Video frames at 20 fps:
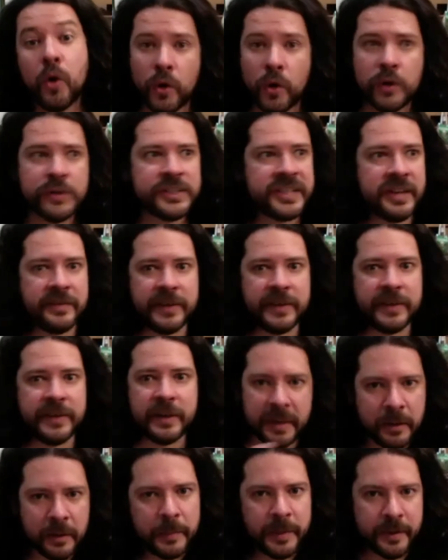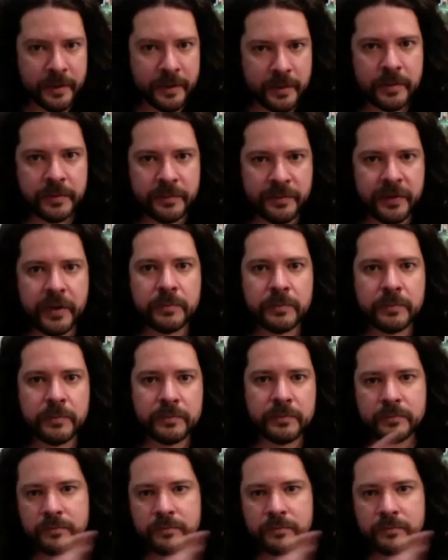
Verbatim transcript: or seventy millimeter film.